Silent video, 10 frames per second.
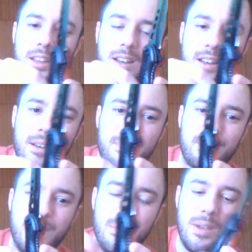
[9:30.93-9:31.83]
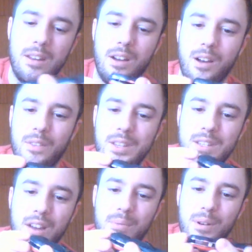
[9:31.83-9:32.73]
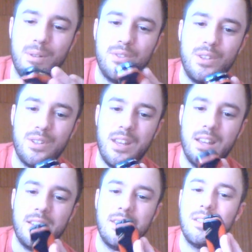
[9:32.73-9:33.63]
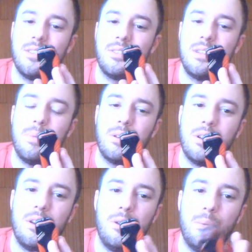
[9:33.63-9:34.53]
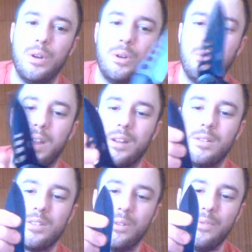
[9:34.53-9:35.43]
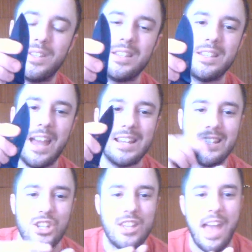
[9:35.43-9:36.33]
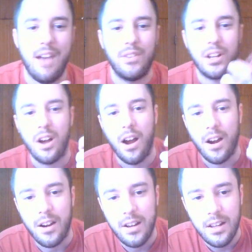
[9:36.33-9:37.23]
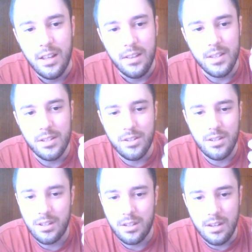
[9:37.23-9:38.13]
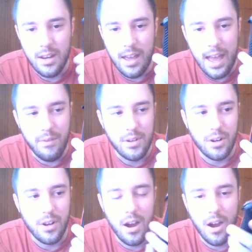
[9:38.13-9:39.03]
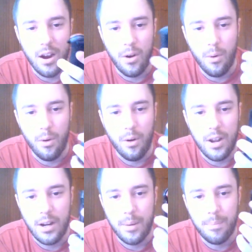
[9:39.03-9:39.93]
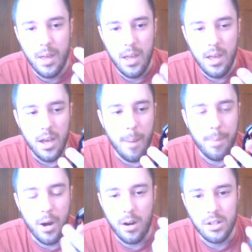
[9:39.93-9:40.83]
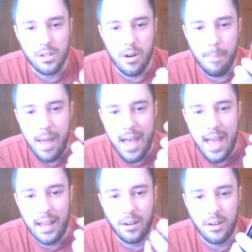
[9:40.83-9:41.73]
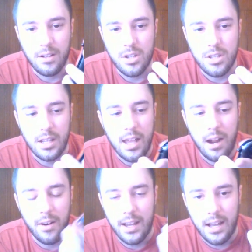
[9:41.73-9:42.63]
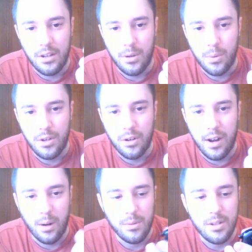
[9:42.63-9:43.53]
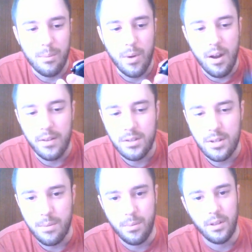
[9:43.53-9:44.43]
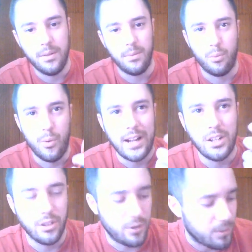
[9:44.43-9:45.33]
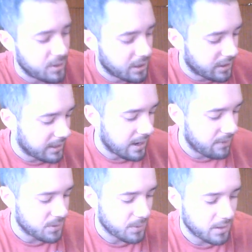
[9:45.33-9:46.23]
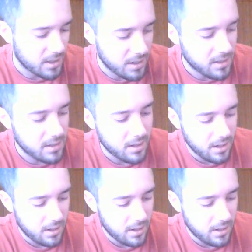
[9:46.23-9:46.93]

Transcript: I mean, all this stuff pretty much feels nice. Nice little seatbelt cutter and window breaker. So this is nice to just have in a car. This is just to have in your car or in a purse or a bag, or just to carry on you when you're out somewhere. This is a really regular utility knife is what this is.